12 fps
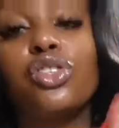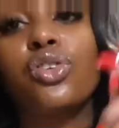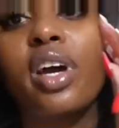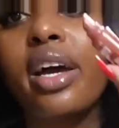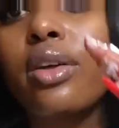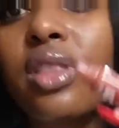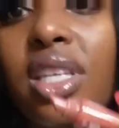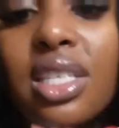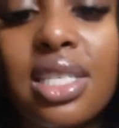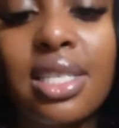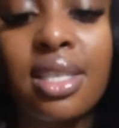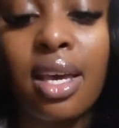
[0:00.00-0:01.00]
try out
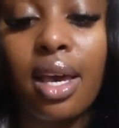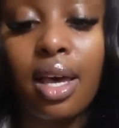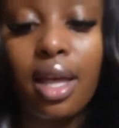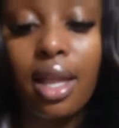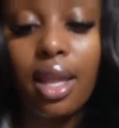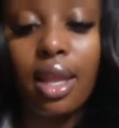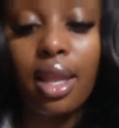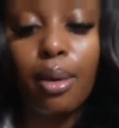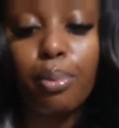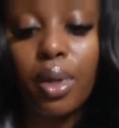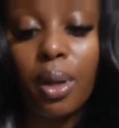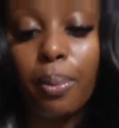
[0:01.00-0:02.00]
this
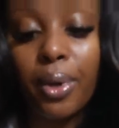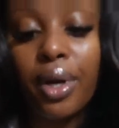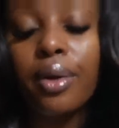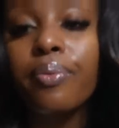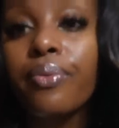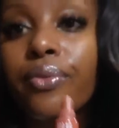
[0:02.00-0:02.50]
lip plumper.